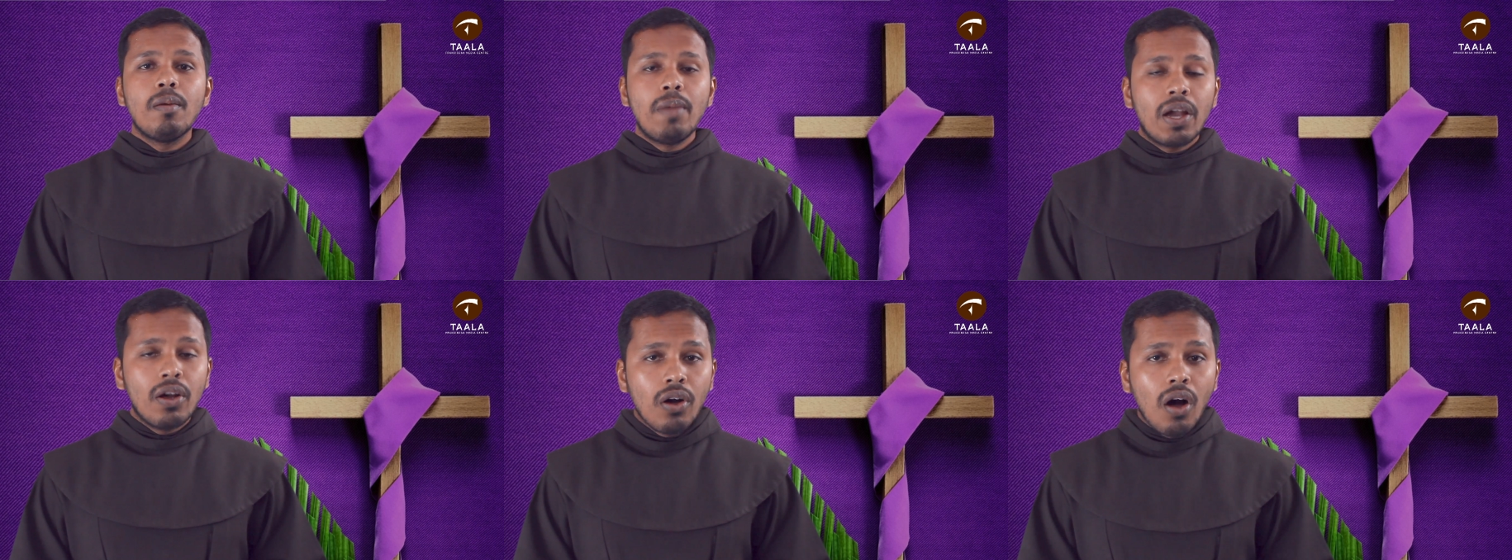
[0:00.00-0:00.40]

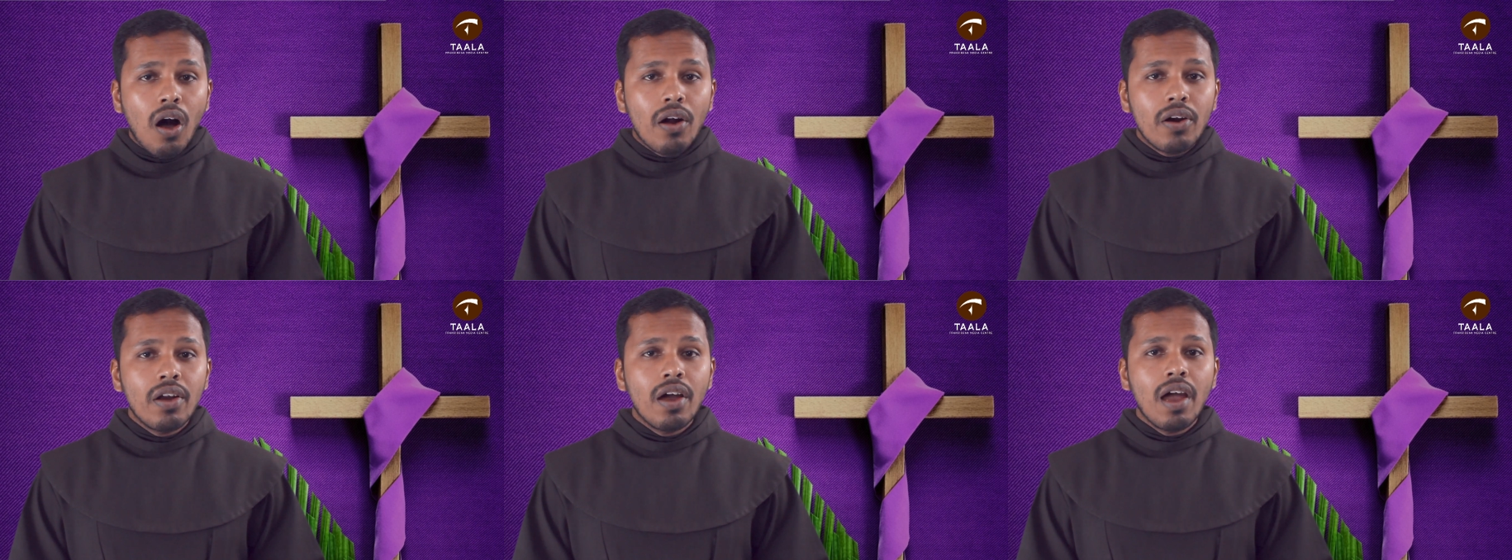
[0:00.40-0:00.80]
May
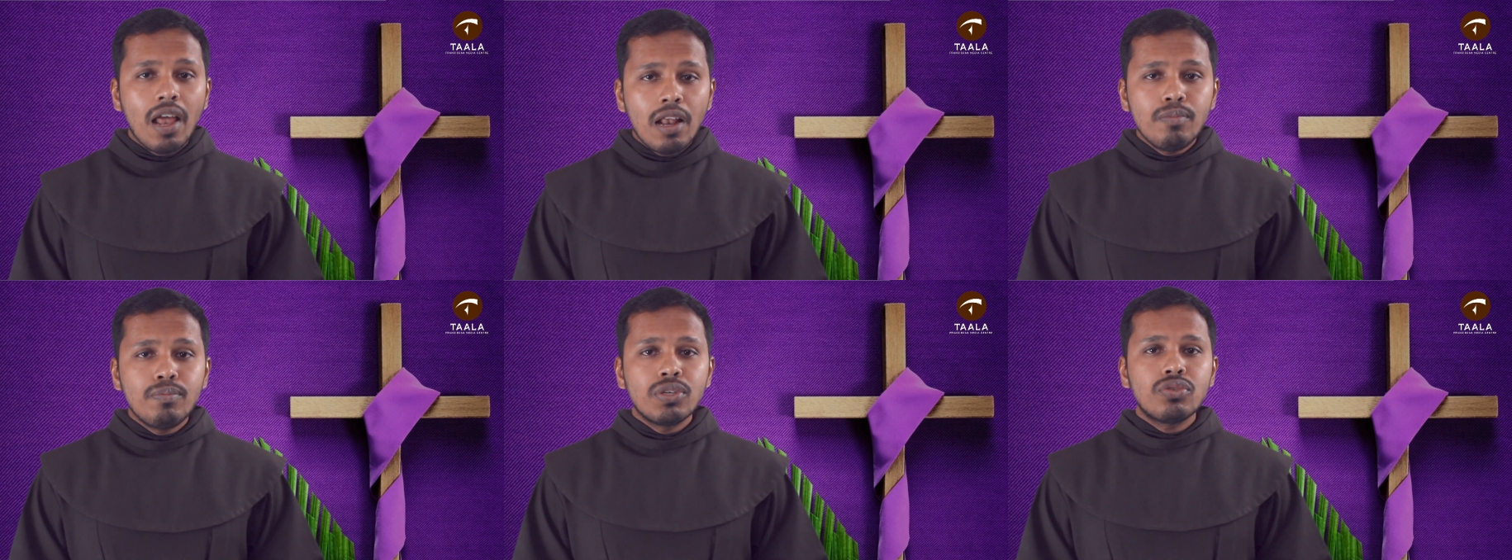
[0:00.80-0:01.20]
God
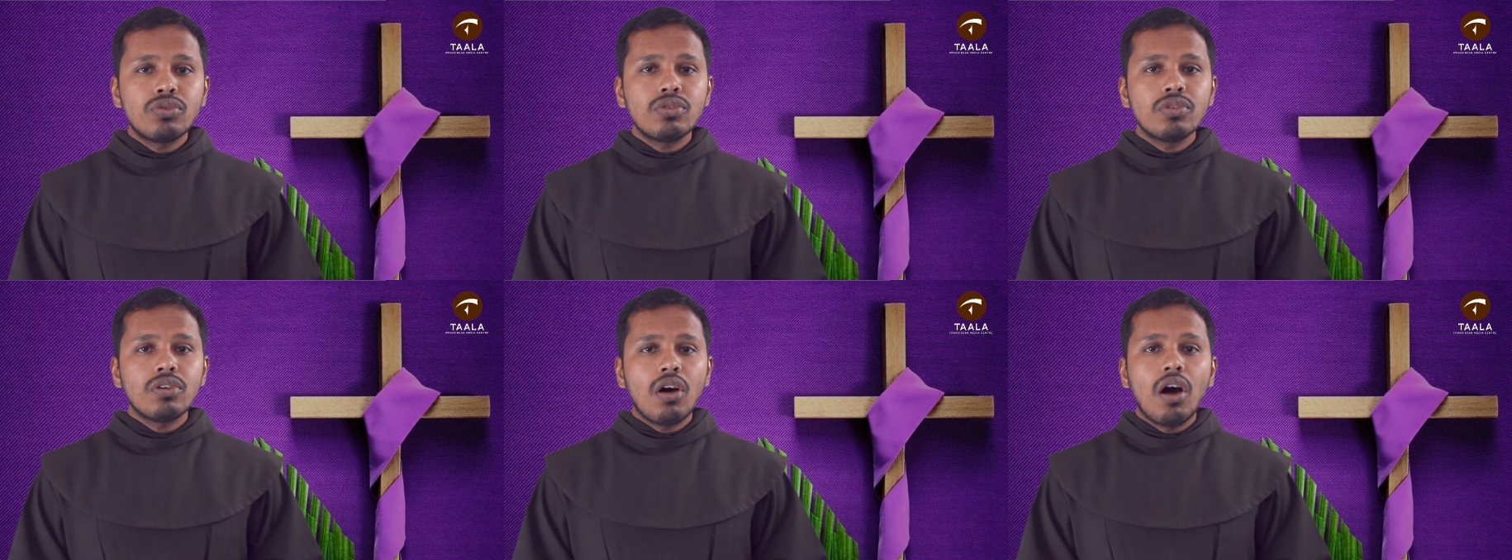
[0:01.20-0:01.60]
help
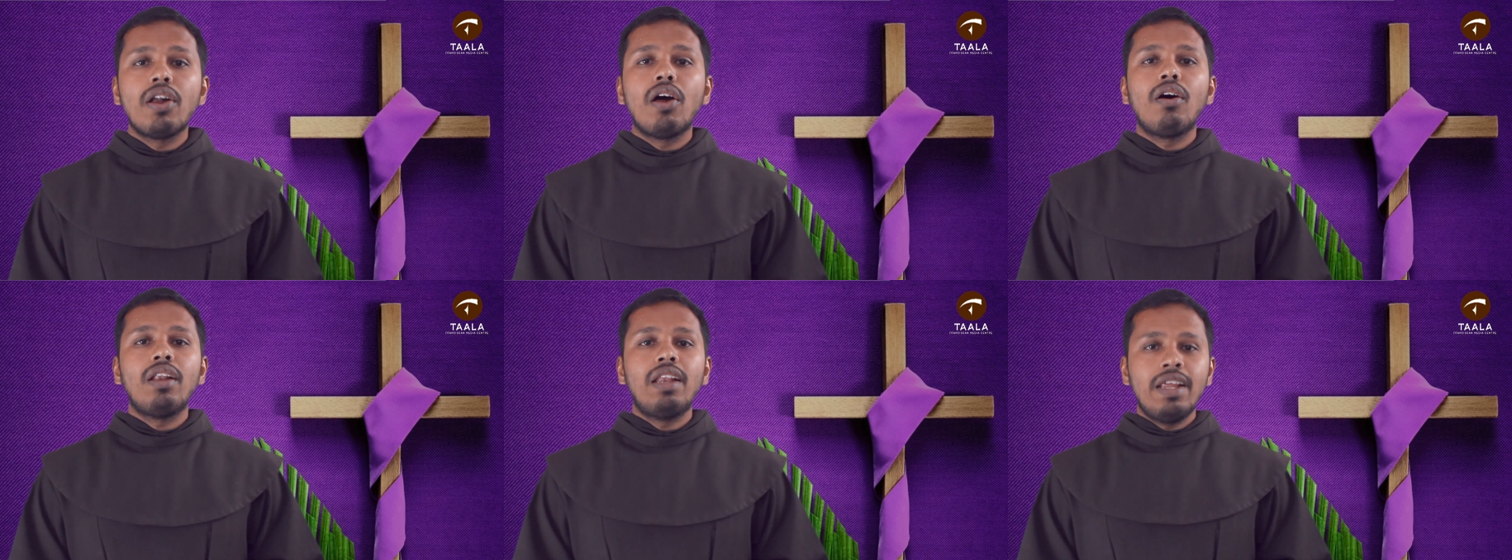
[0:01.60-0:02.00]
us
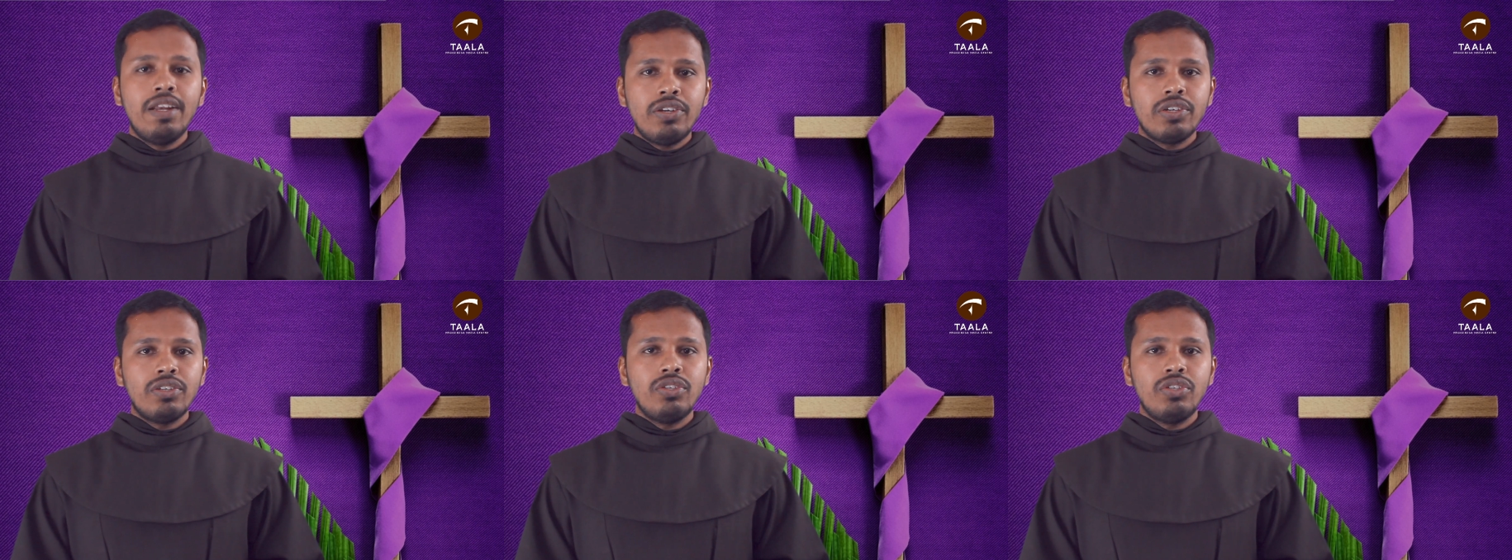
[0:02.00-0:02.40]
on our
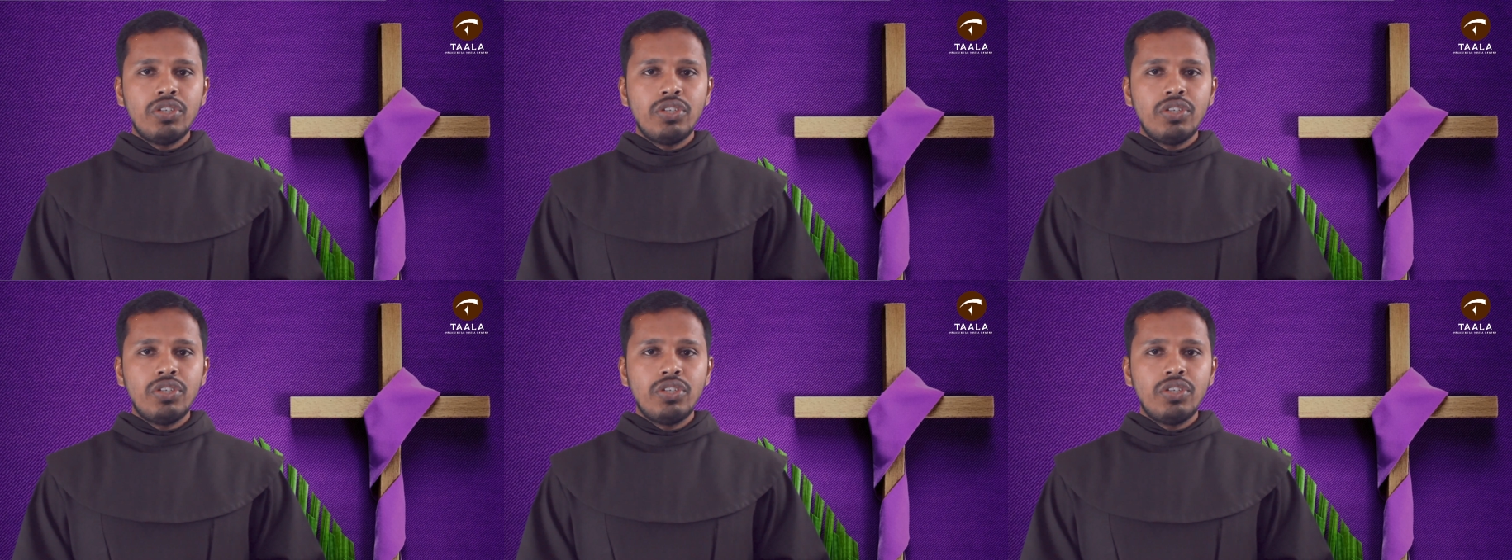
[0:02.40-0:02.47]
Lenten